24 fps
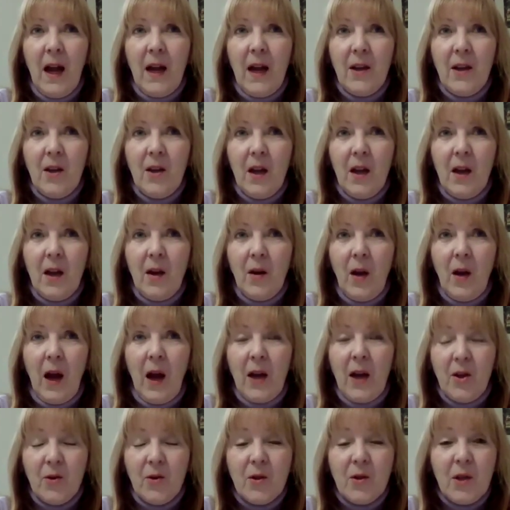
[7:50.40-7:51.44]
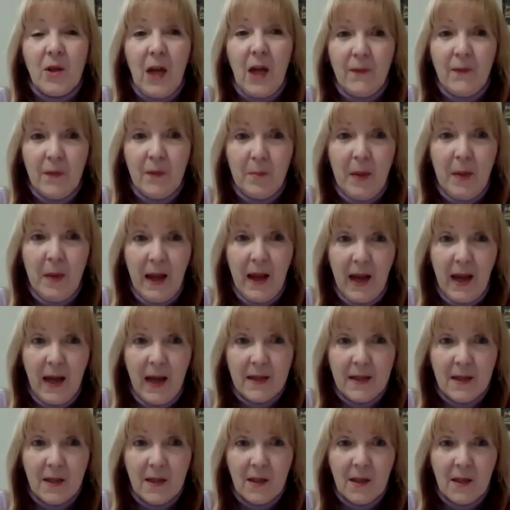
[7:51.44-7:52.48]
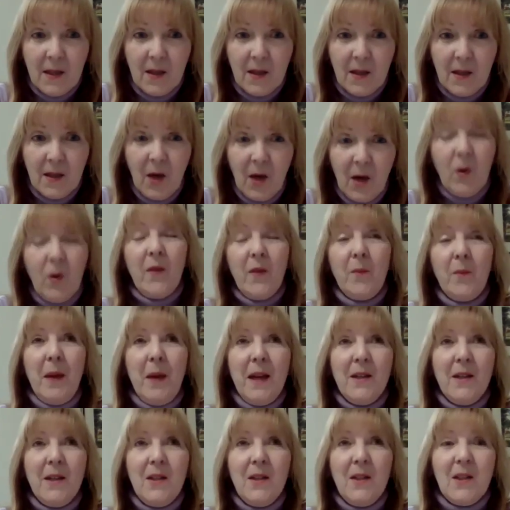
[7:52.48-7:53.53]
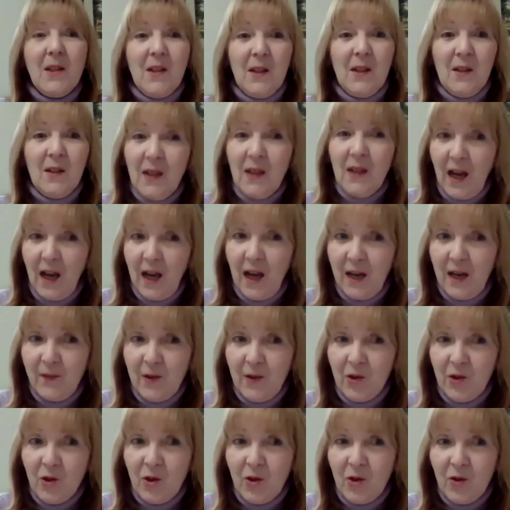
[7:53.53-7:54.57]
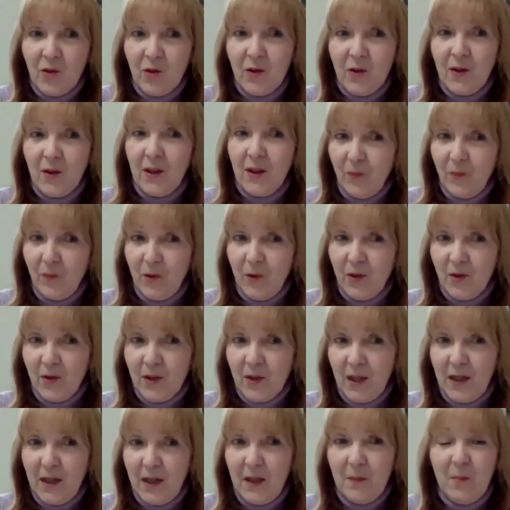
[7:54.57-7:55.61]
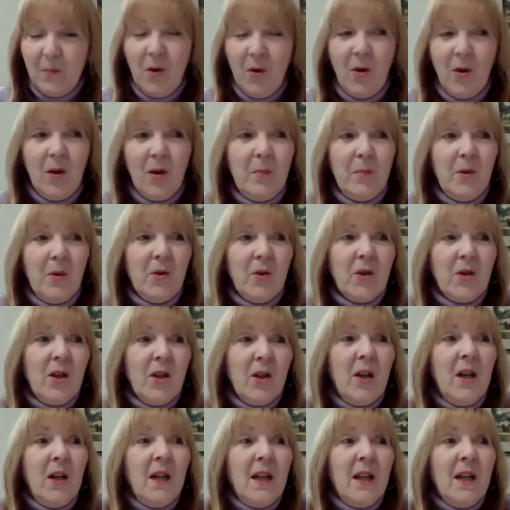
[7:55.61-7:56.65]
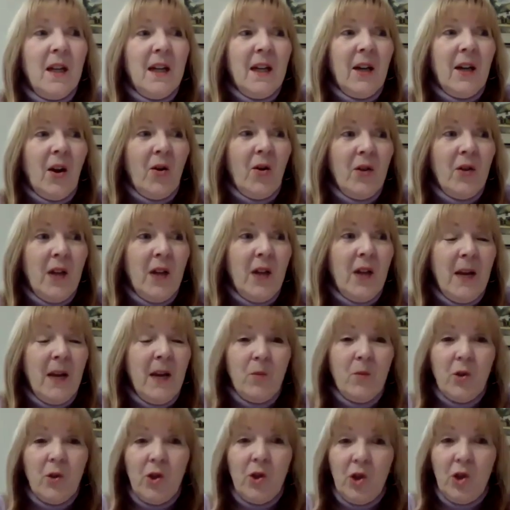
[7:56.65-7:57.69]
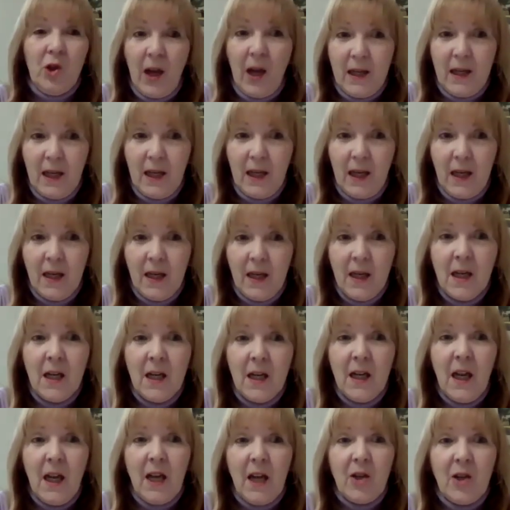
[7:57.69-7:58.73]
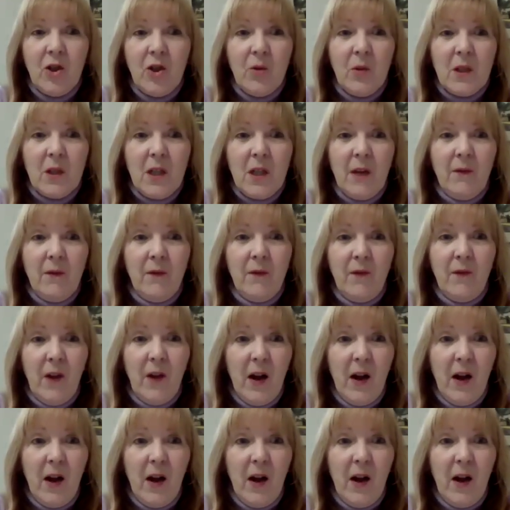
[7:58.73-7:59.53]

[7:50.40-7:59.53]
I I used to have a pet. Well, the pet is still alive, it just doesn't live with us anymore. But her name was Jackie, and she is a